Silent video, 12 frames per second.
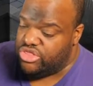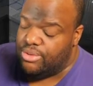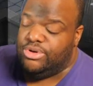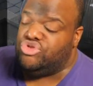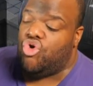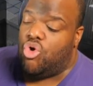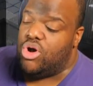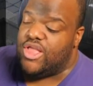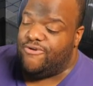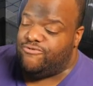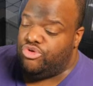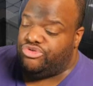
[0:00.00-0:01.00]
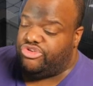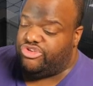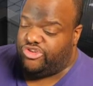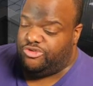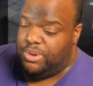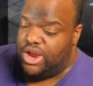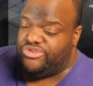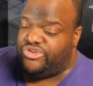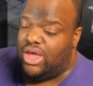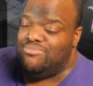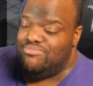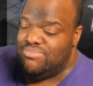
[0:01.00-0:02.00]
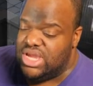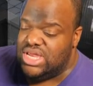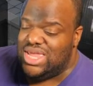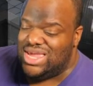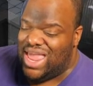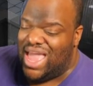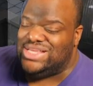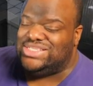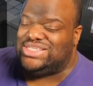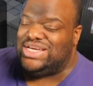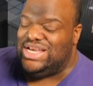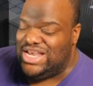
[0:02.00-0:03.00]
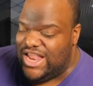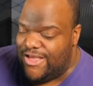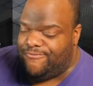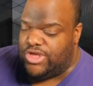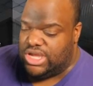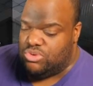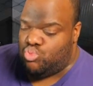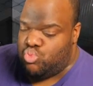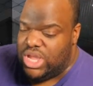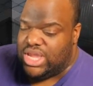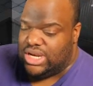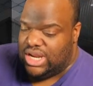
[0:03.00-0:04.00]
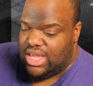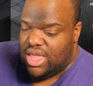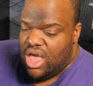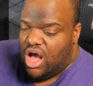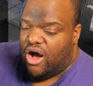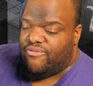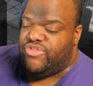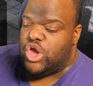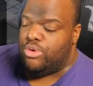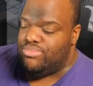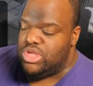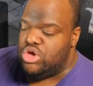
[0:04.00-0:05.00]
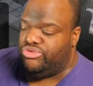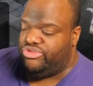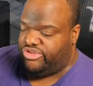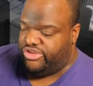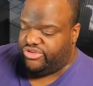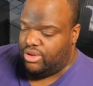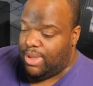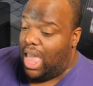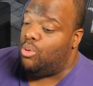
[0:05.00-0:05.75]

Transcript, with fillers: The majority of users experience immediate and significant weakening of their immune system.